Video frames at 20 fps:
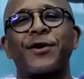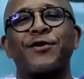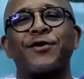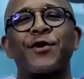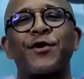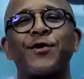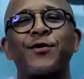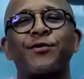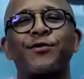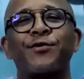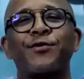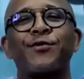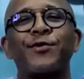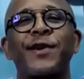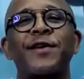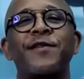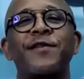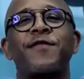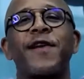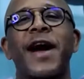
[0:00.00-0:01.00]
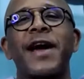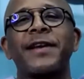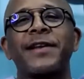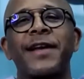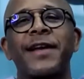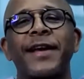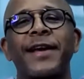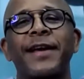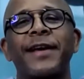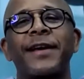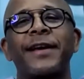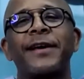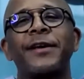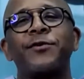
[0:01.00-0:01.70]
chose to invite her